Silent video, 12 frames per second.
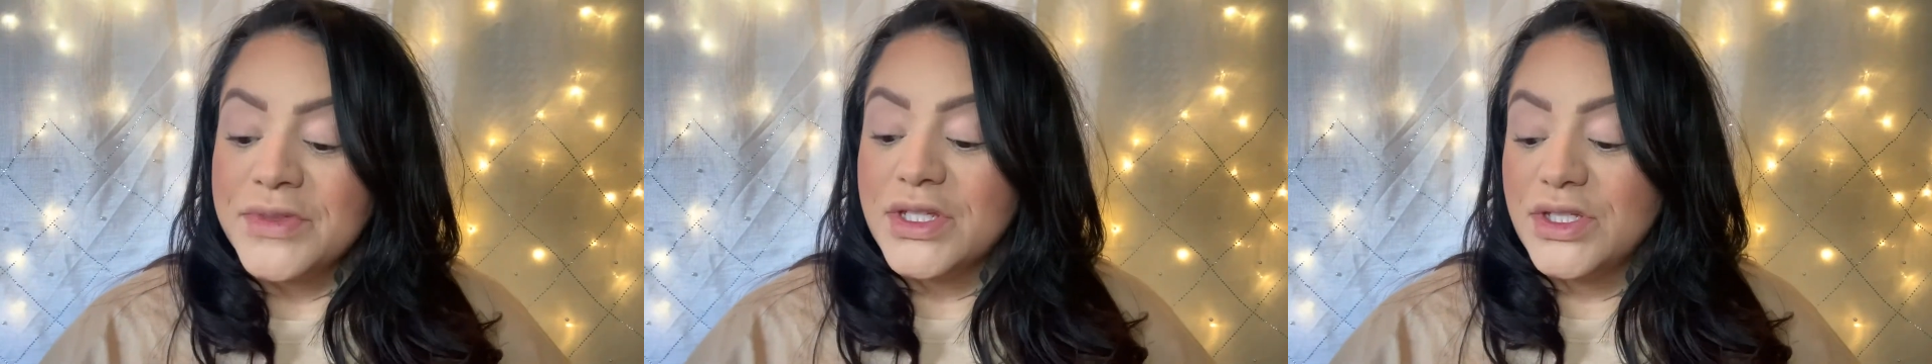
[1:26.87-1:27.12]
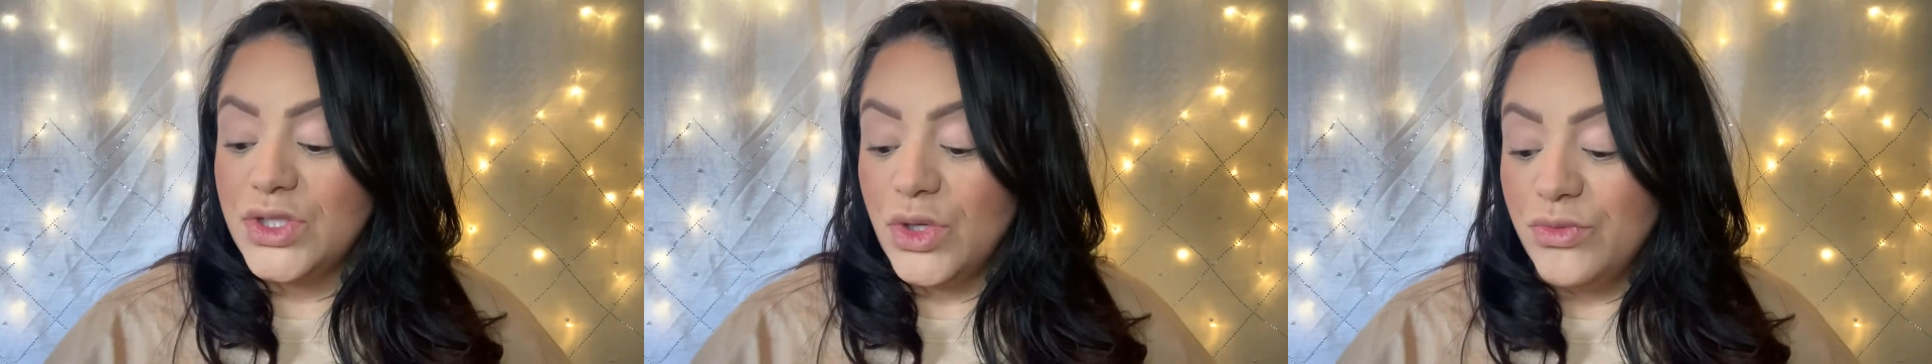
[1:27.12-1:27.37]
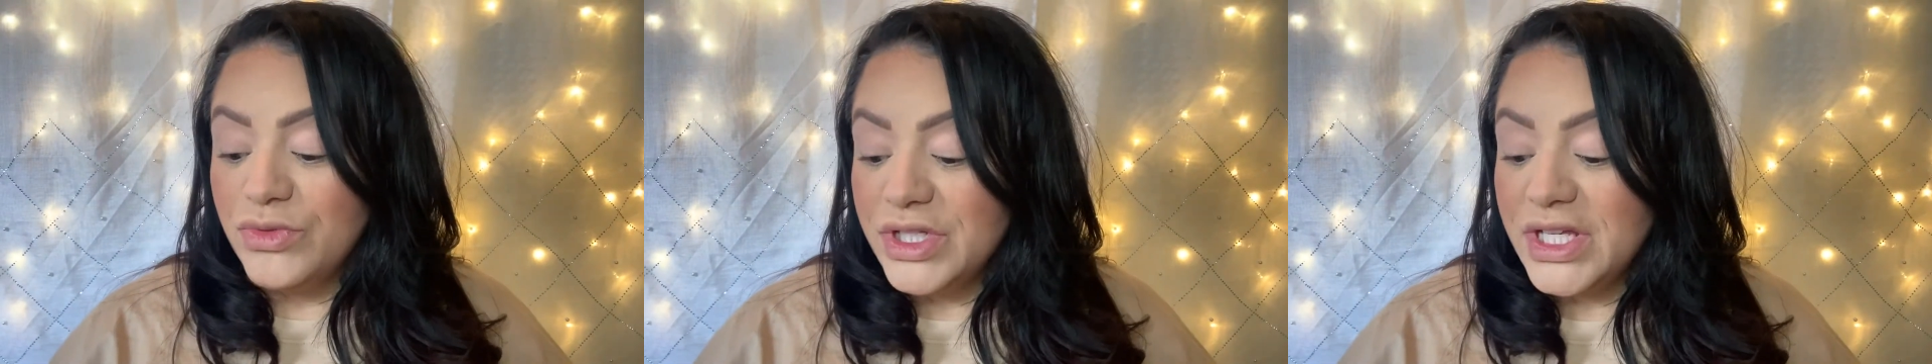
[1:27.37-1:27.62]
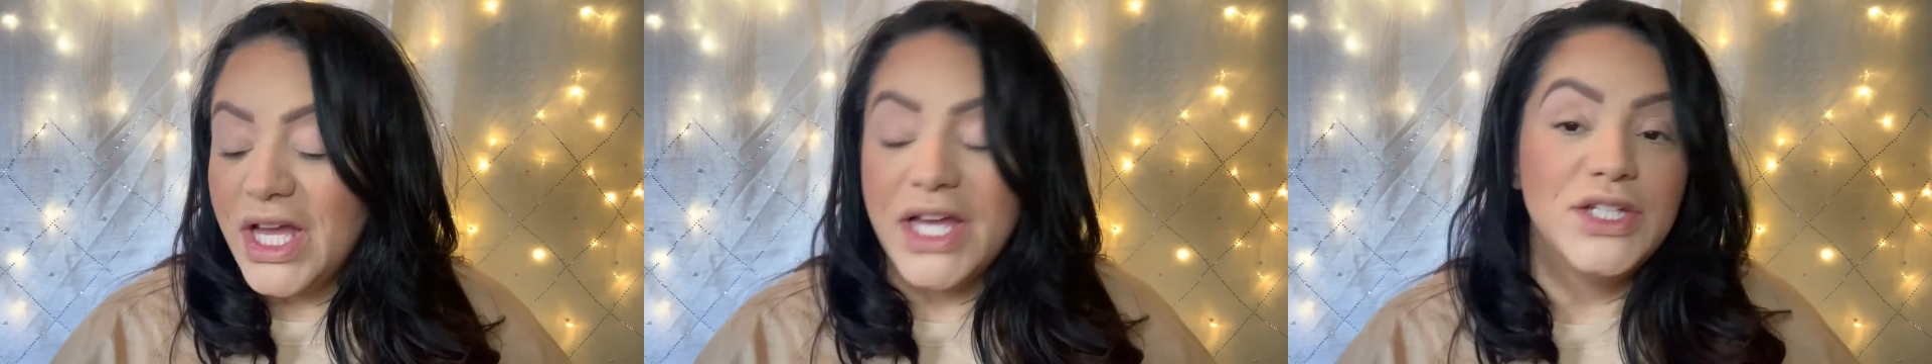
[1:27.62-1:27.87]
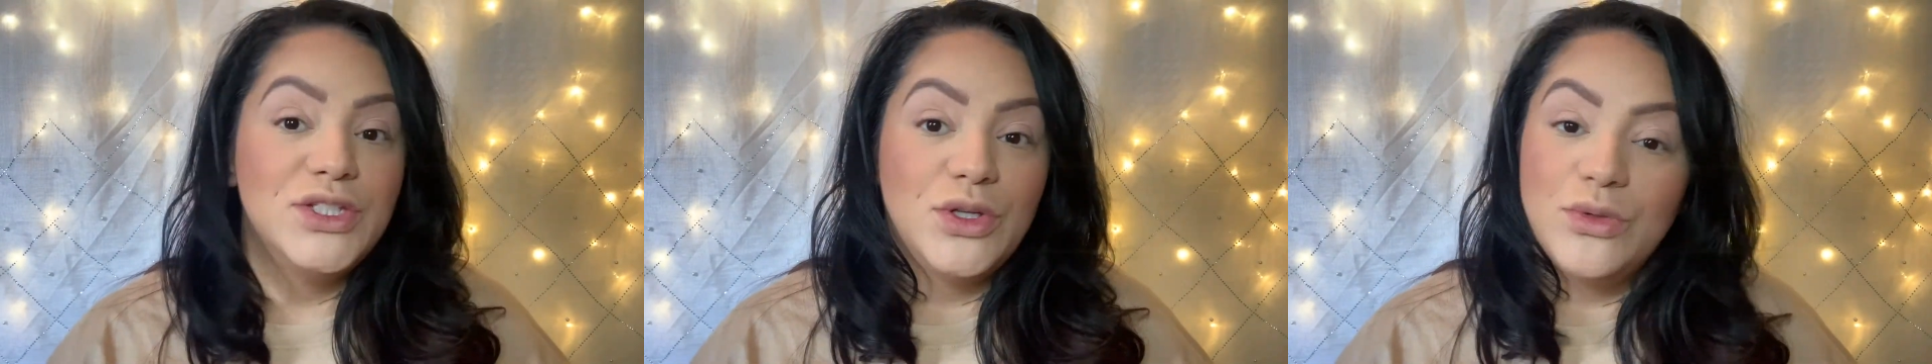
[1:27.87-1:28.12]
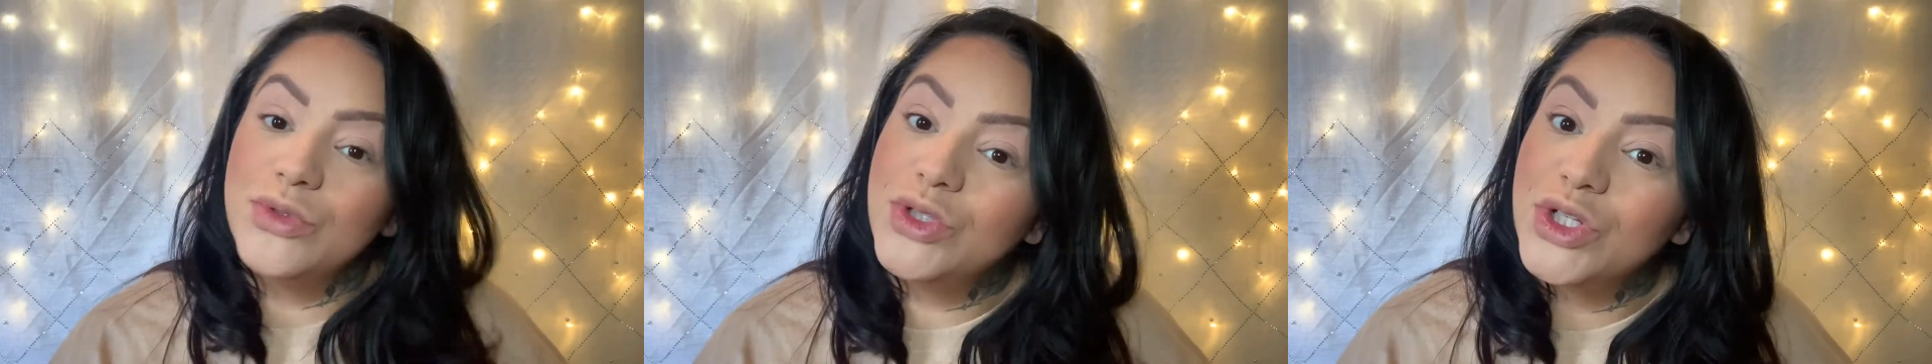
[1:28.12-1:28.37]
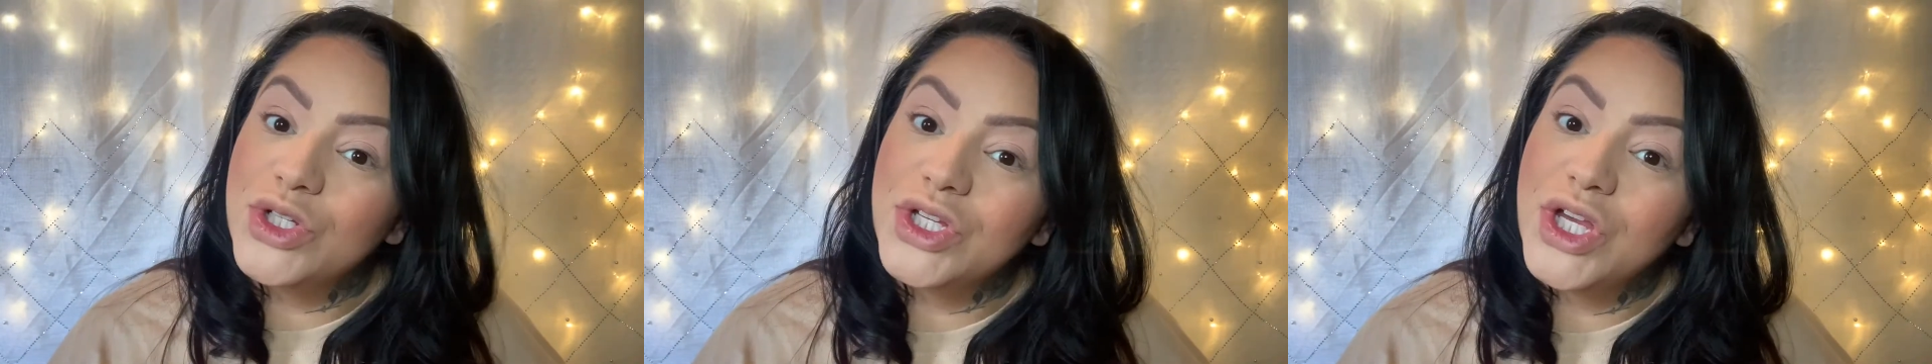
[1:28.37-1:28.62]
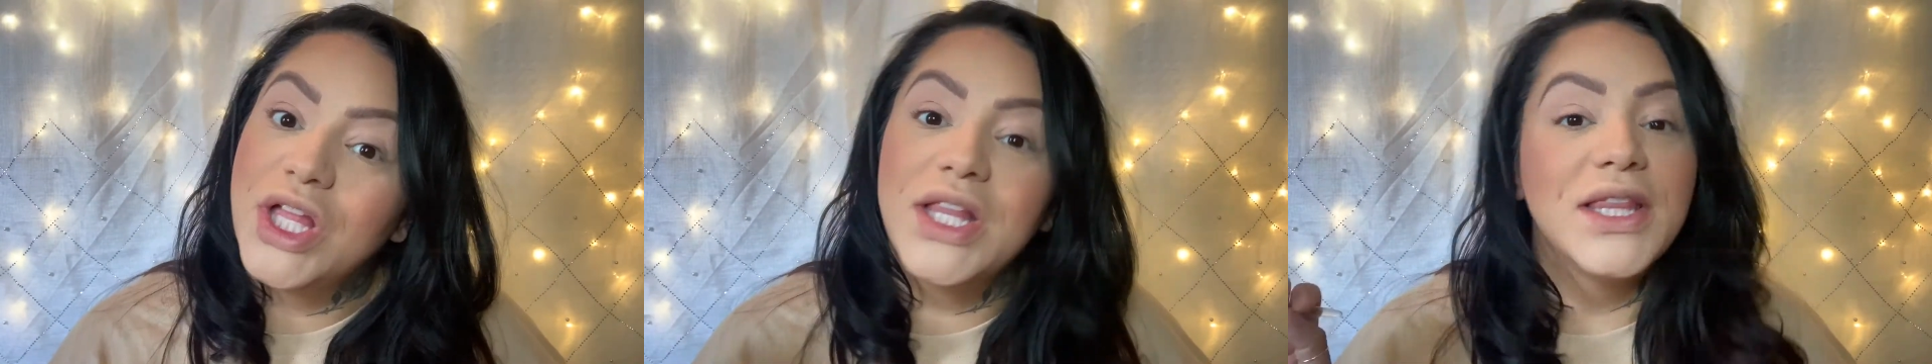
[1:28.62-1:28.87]
So hopefully I don't look
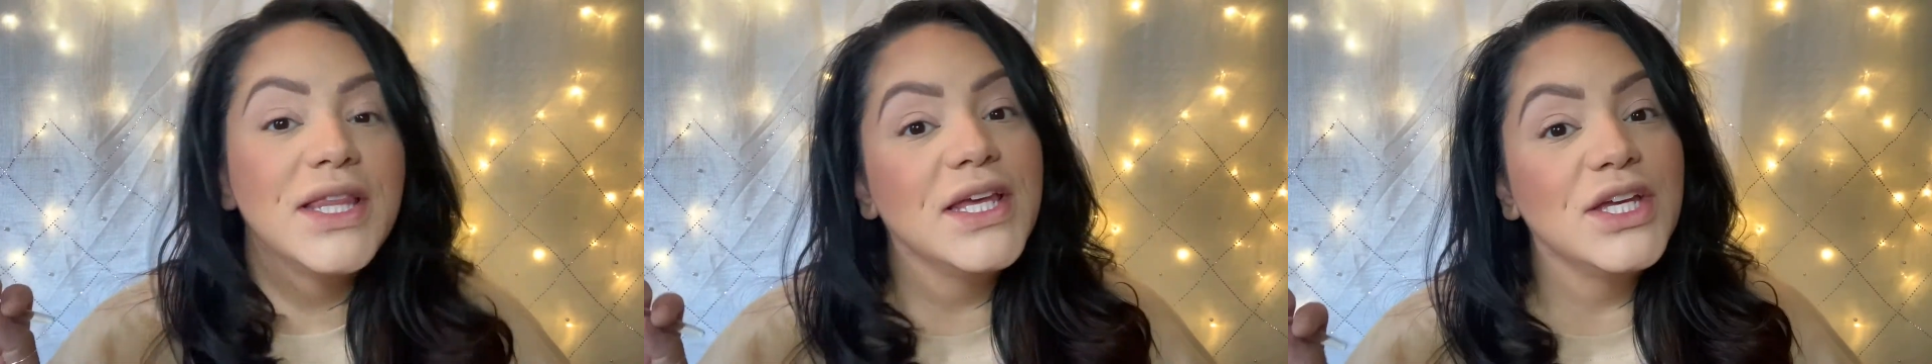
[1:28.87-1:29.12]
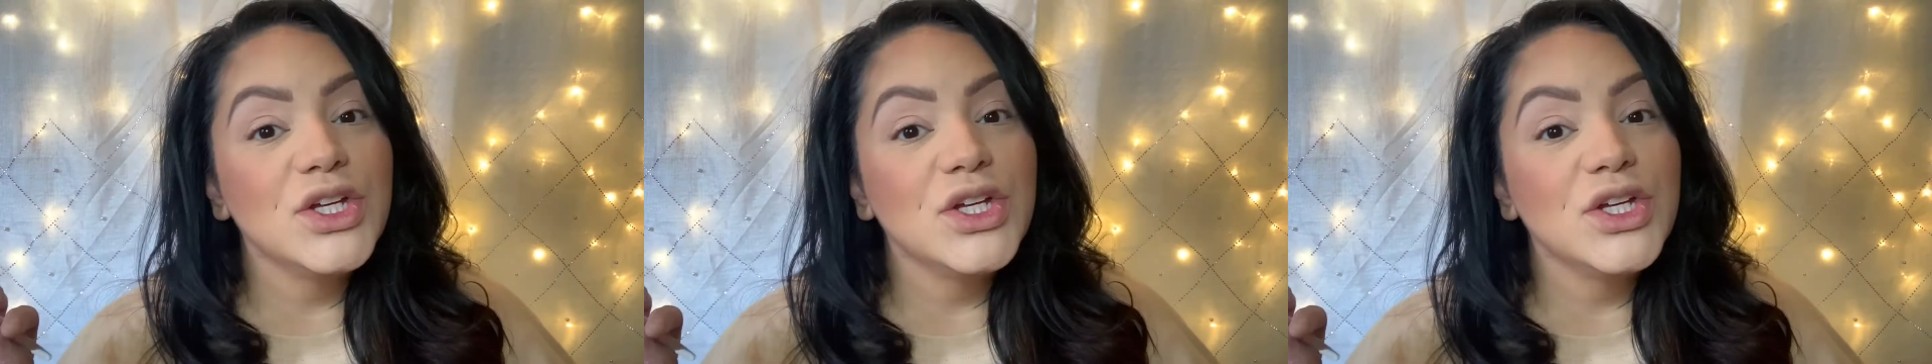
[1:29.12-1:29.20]
like